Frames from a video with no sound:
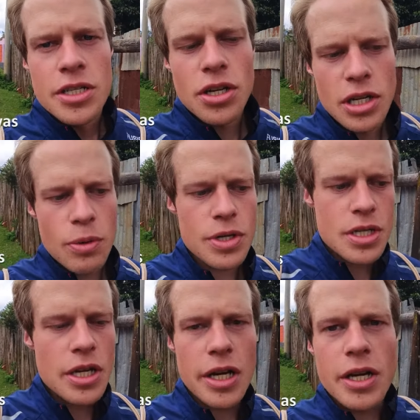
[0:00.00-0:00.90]
So that
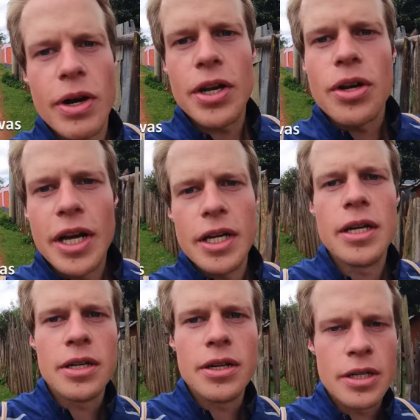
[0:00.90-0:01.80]
was quite okay.
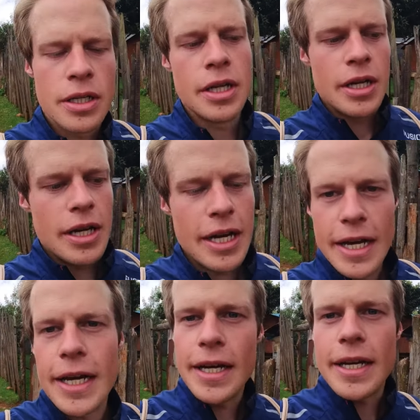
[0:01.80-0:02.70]

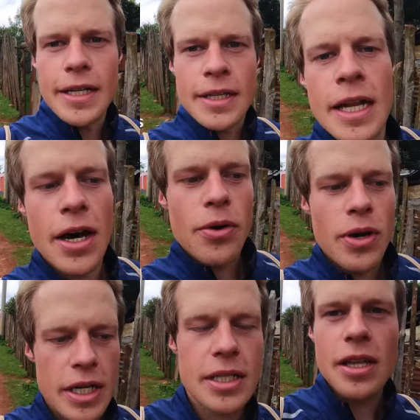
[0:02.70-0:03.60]
And
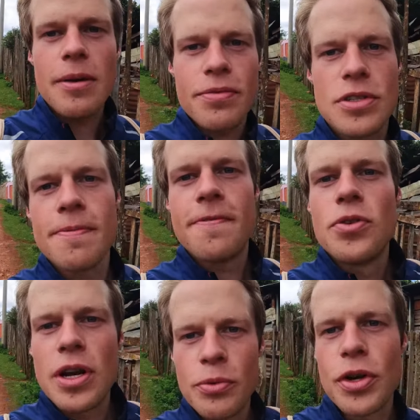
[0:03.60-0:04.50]
now time for some
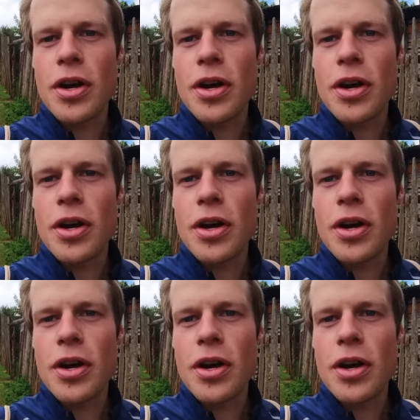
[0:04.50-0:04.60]
food and